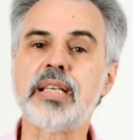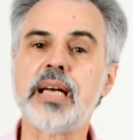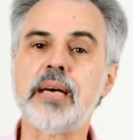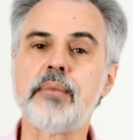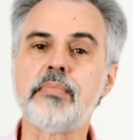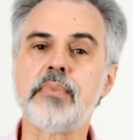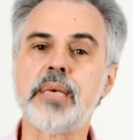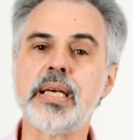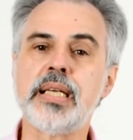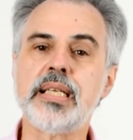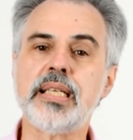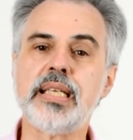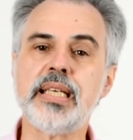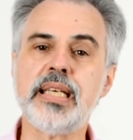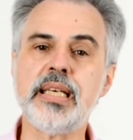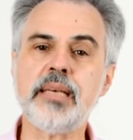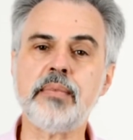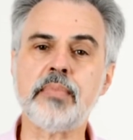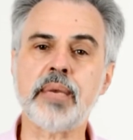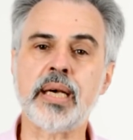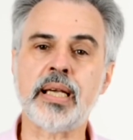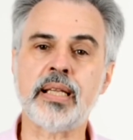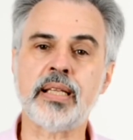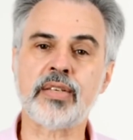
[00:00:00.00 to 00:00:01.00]
number and
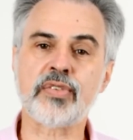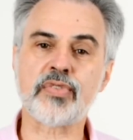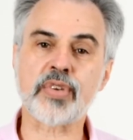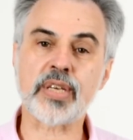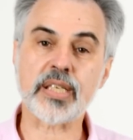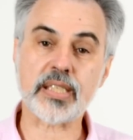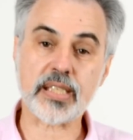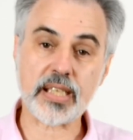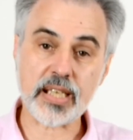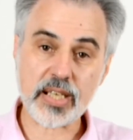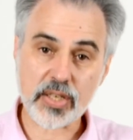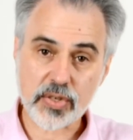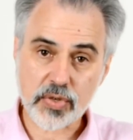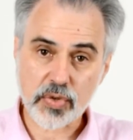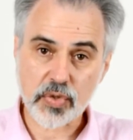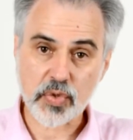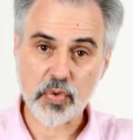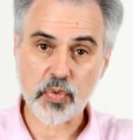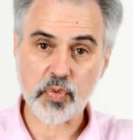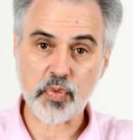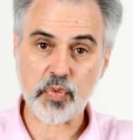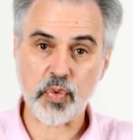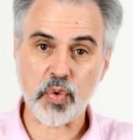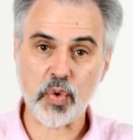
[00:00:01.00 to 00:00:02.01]
email address into the
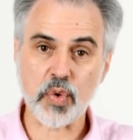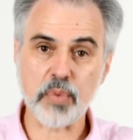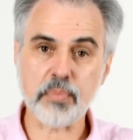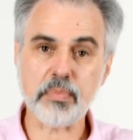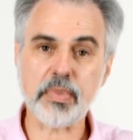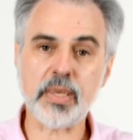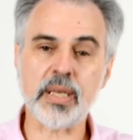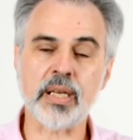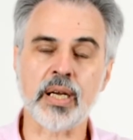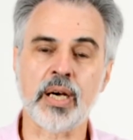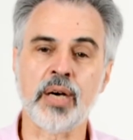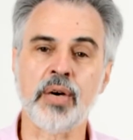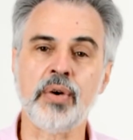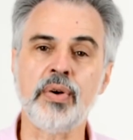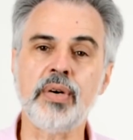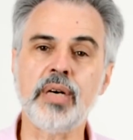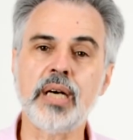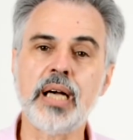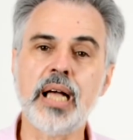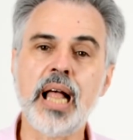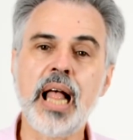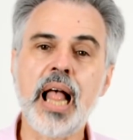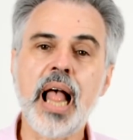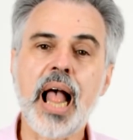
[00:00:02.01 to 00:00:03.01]
form below
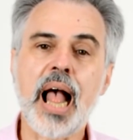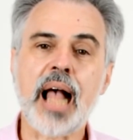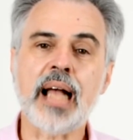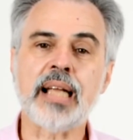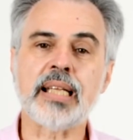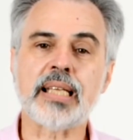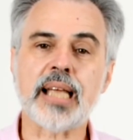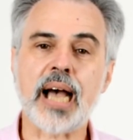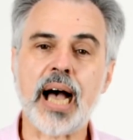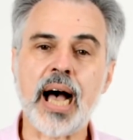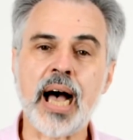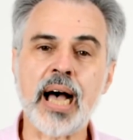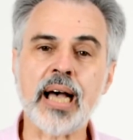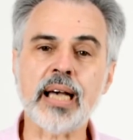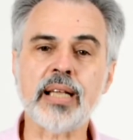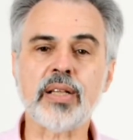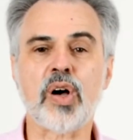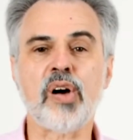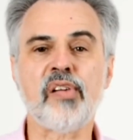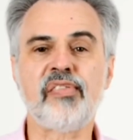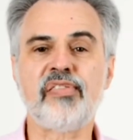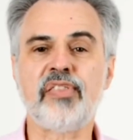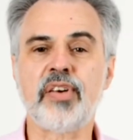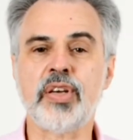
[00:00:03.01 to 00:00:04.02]
and I'll
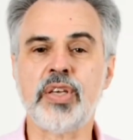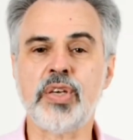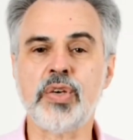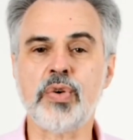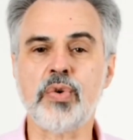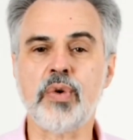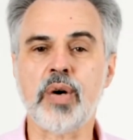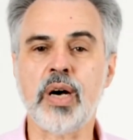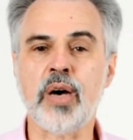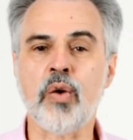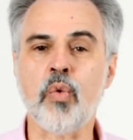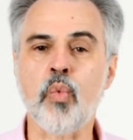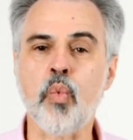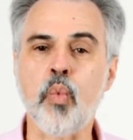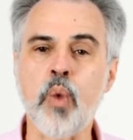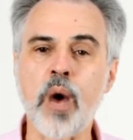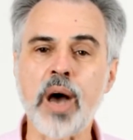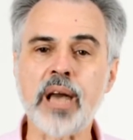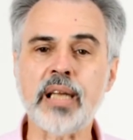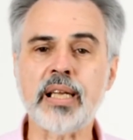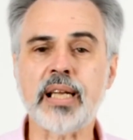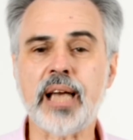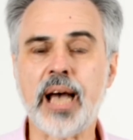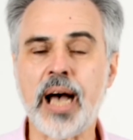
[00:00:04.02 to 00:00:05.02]
offer you a
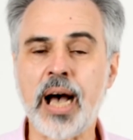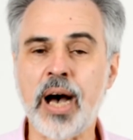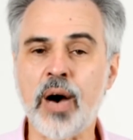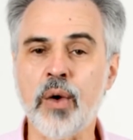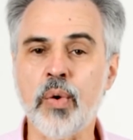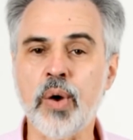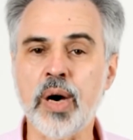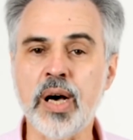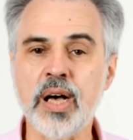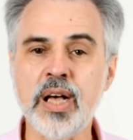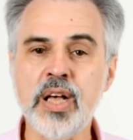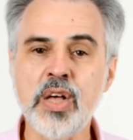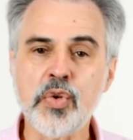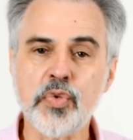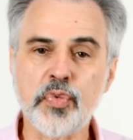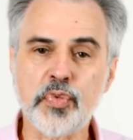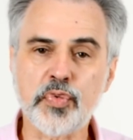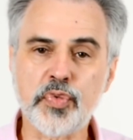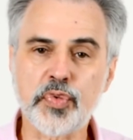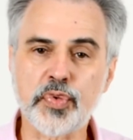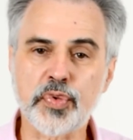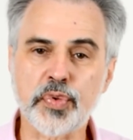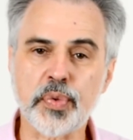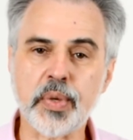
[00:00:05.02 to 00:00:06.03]
one hour
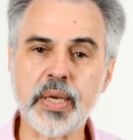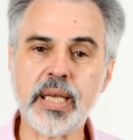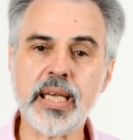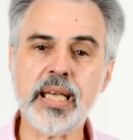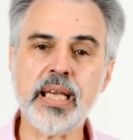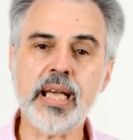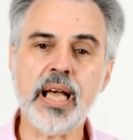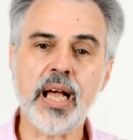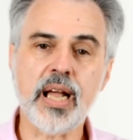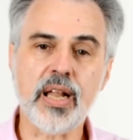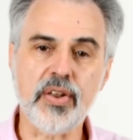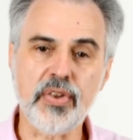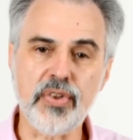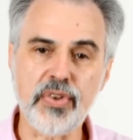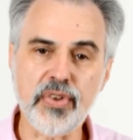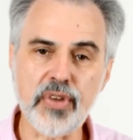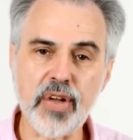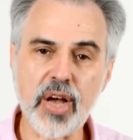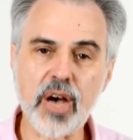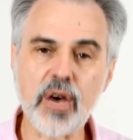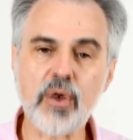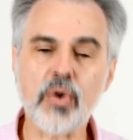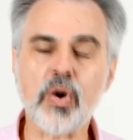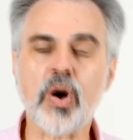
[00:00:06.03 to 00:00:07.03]
free,
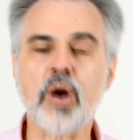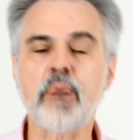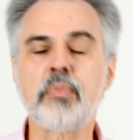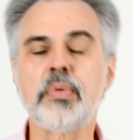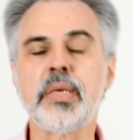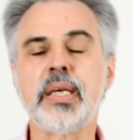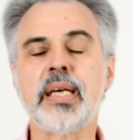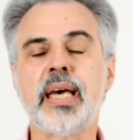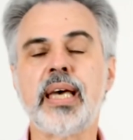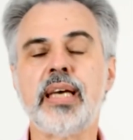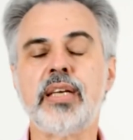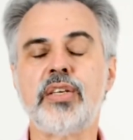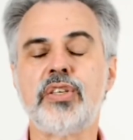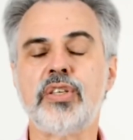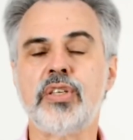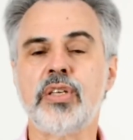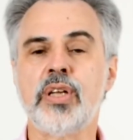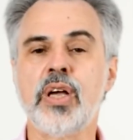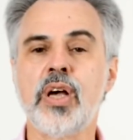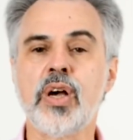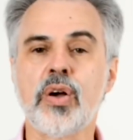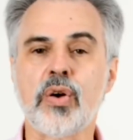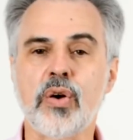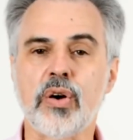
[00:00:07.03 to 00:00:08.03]
no
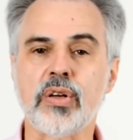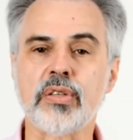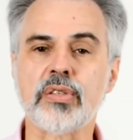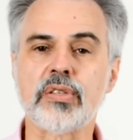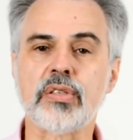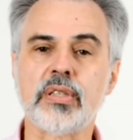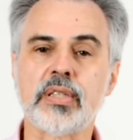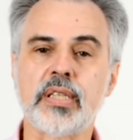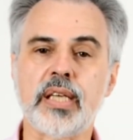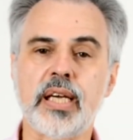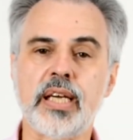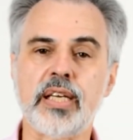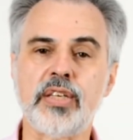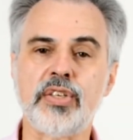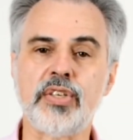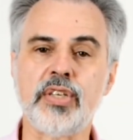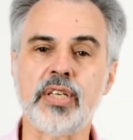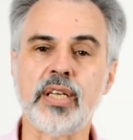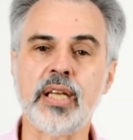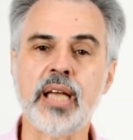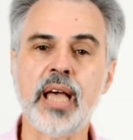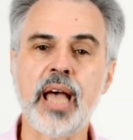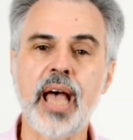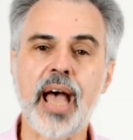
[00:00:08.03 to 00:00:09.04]
obligation
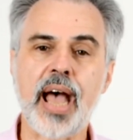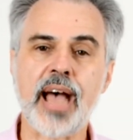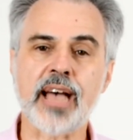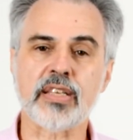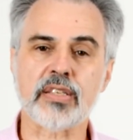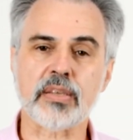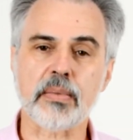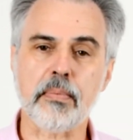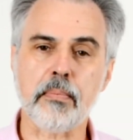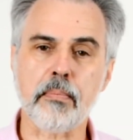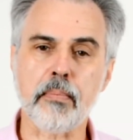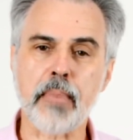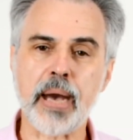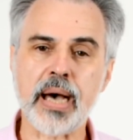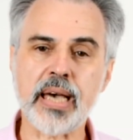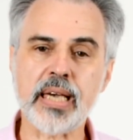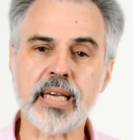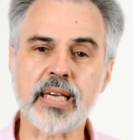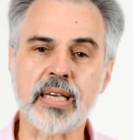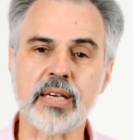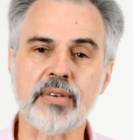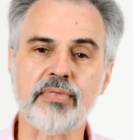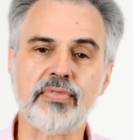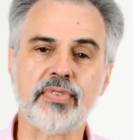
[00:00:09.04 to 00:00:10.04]
consultation as my
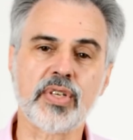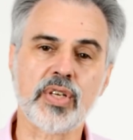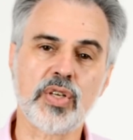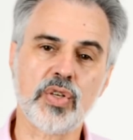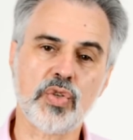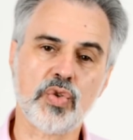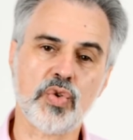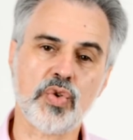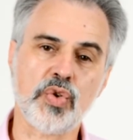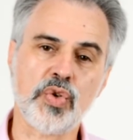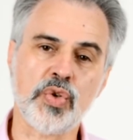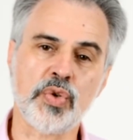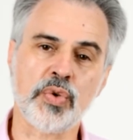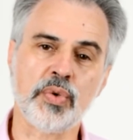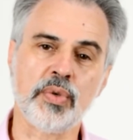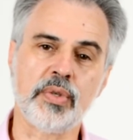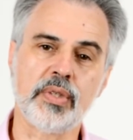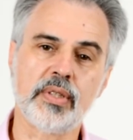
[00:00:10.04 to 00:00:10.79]
gift to you.